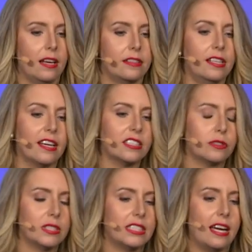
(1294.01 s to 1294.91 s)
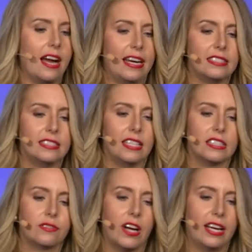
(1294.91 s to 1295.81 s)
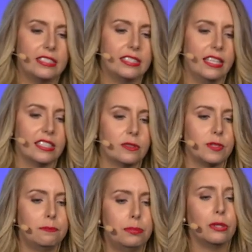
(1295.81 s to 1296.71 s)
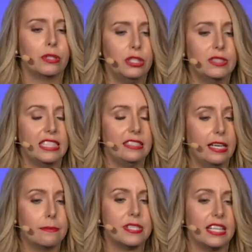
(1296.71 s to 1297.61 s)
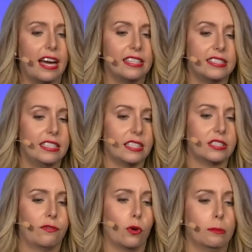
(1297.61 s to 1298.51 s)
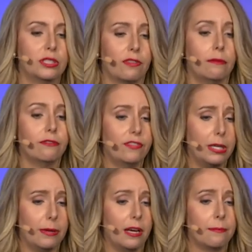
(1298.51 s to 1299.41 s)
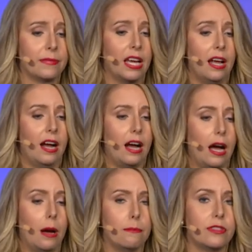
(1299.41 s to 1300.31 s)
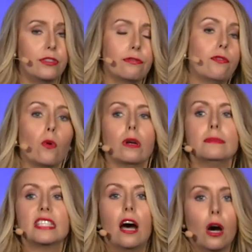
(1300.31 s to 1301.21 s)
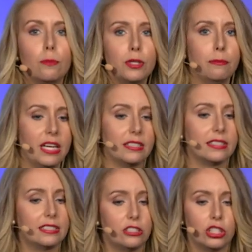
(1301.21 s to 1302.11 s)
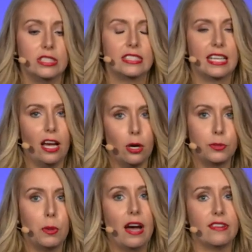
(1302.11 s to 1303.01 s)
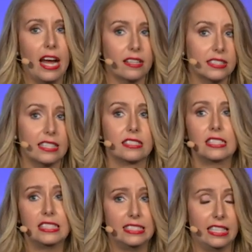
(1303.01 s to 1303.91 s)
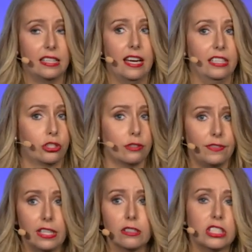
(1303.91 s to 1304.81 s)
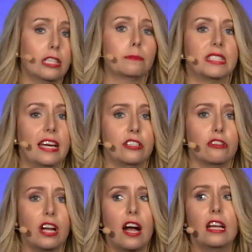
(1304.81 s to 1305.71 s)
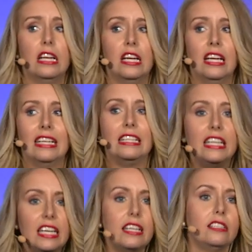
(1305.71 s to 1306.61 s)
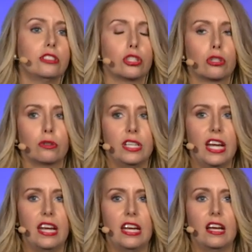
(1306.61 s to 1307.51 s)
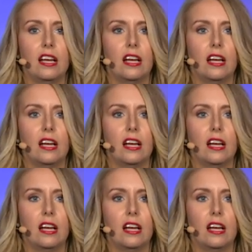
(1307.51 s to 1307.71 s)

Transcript: The next was that ICS for ICS was built using NIMS and ICS forms from FEMA. The forms help you make decisions, they help you have access to the data at your fingertips, and you're not needing to create,